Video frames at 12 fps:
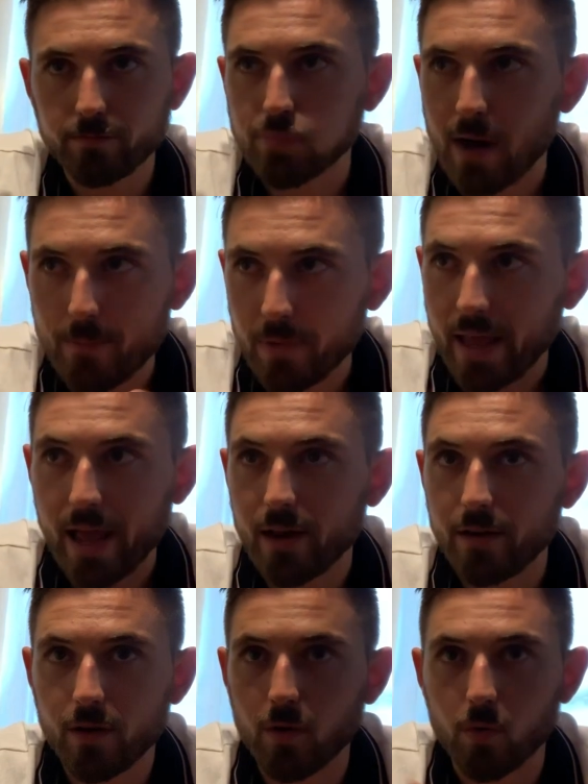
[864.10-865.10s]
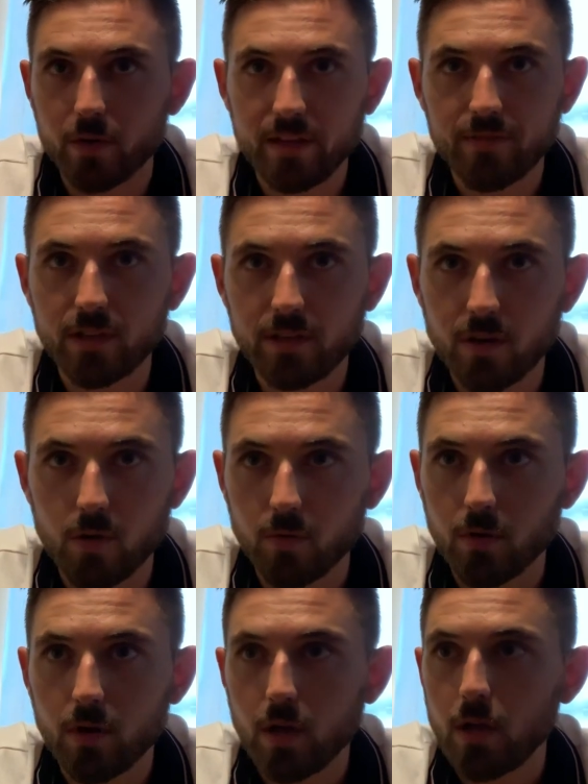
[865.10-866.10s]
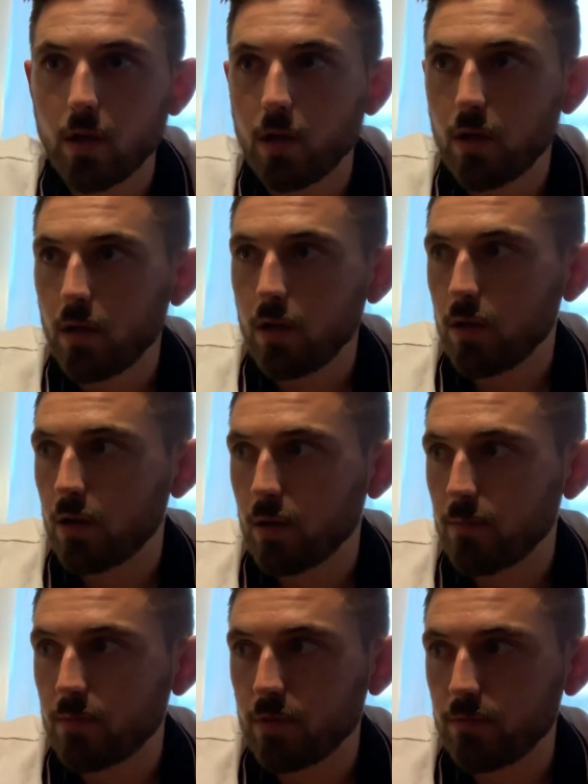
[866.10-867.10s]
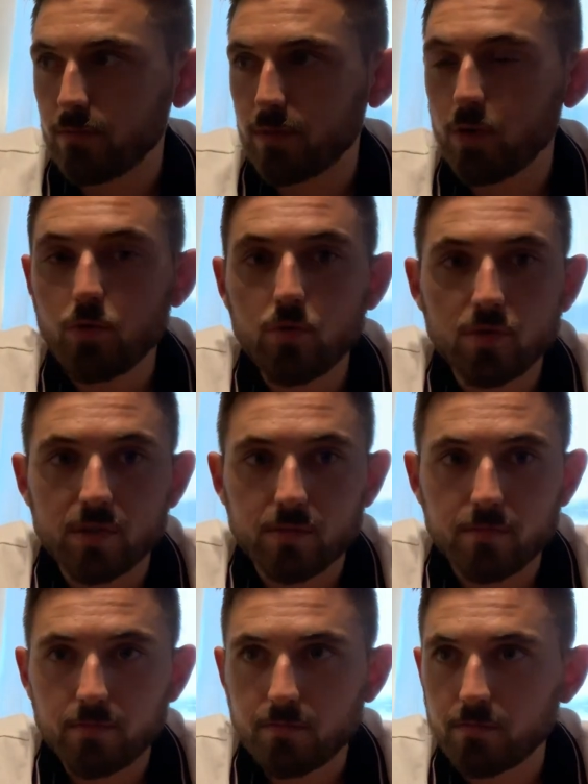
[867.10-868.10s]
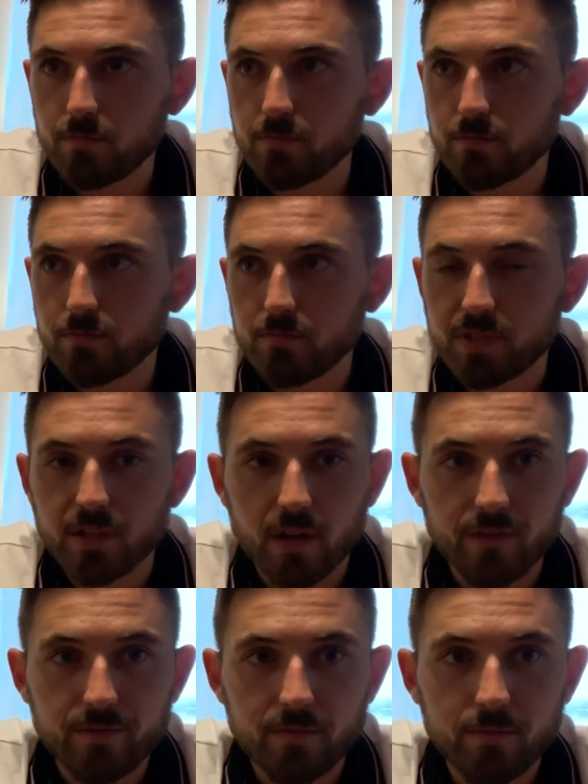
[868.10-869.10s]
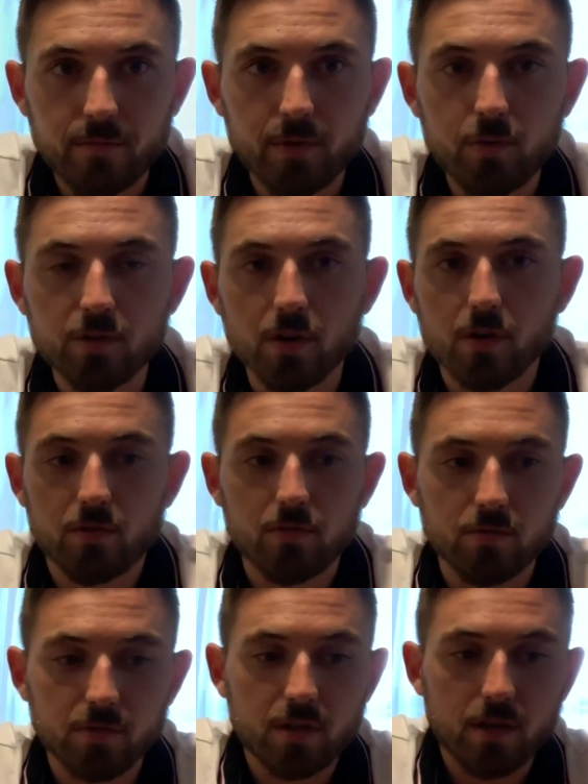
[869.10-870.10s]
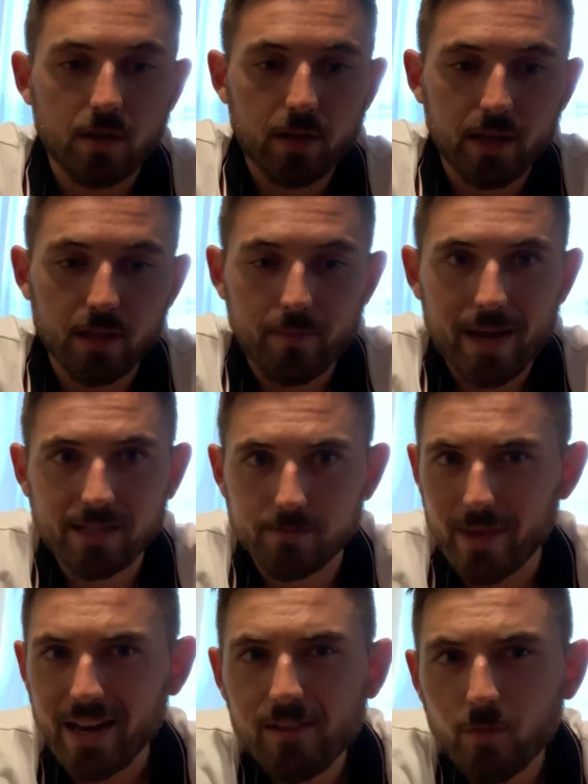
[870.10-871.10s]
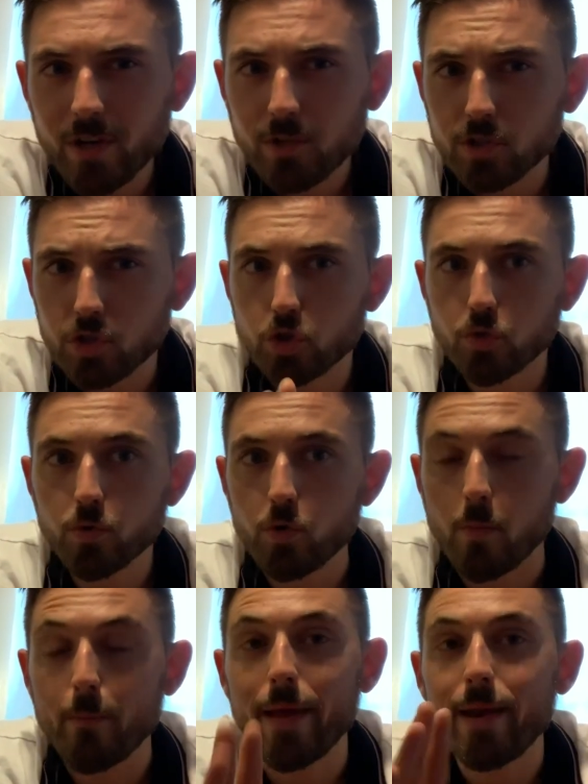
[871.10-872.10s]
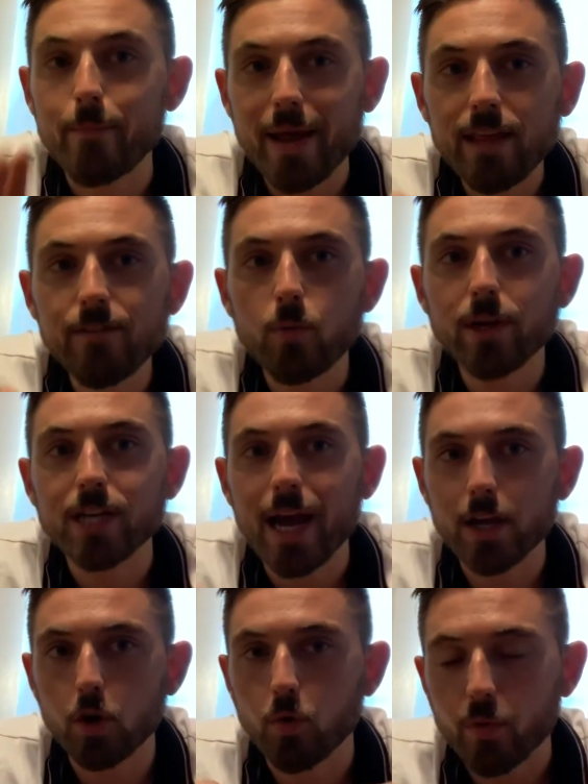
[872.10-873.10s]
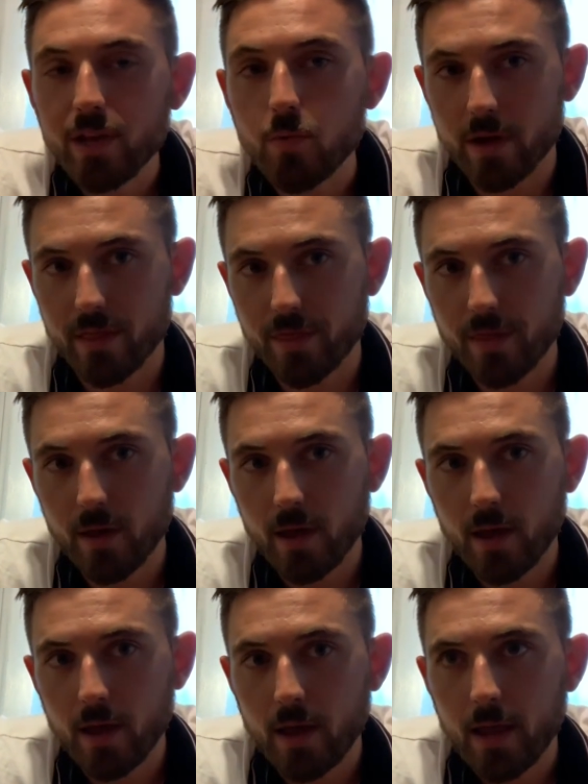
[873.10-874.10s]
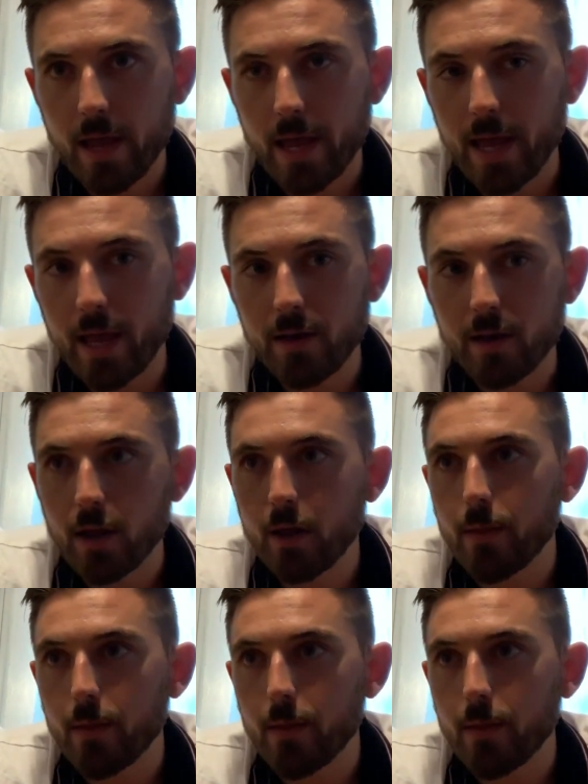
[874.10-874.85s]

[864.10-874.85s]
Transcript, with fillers: propaganda or even, you know, uh, news stuff, news articles in the past, many of which is true and many of which I agree with. And